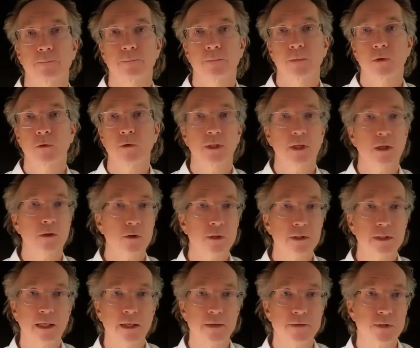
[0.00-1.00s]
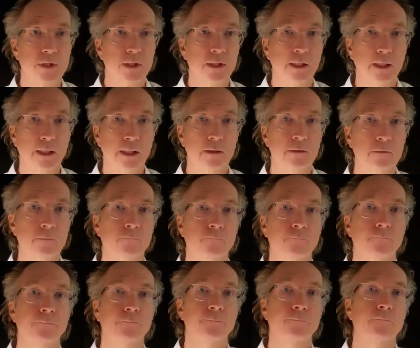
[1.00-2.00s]
Or the other classic line,
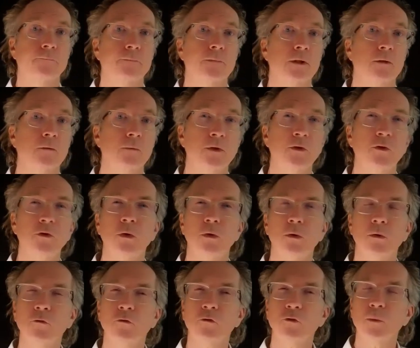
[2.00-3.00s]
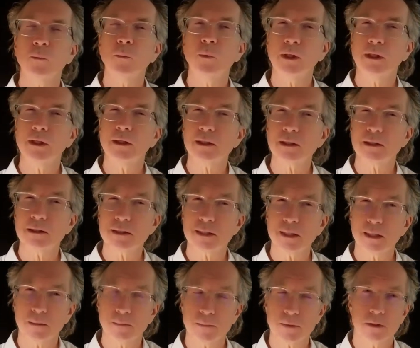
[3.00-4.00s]
when you hold someone in
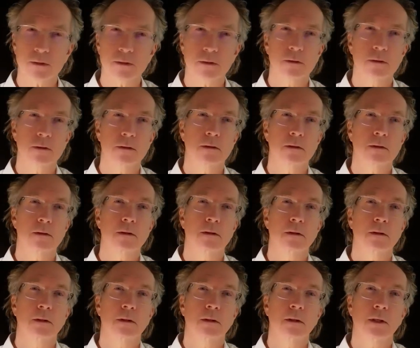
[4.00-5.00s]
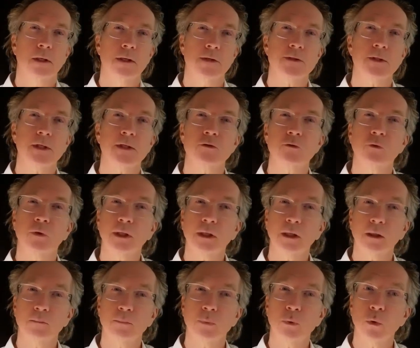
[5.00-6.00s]
contempt, it's like
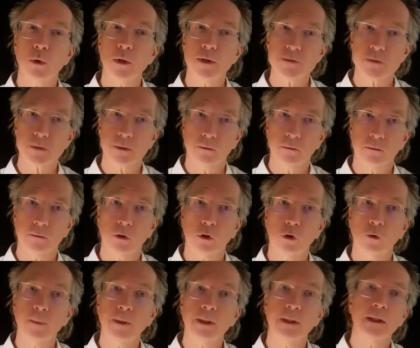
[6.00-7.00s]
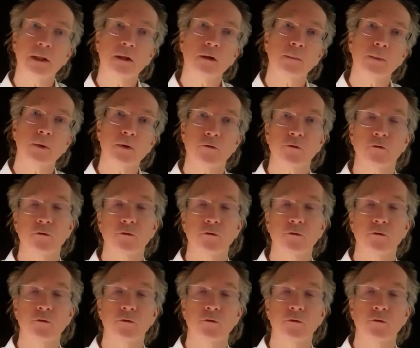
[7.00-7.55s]
drinking poison, hoping the other person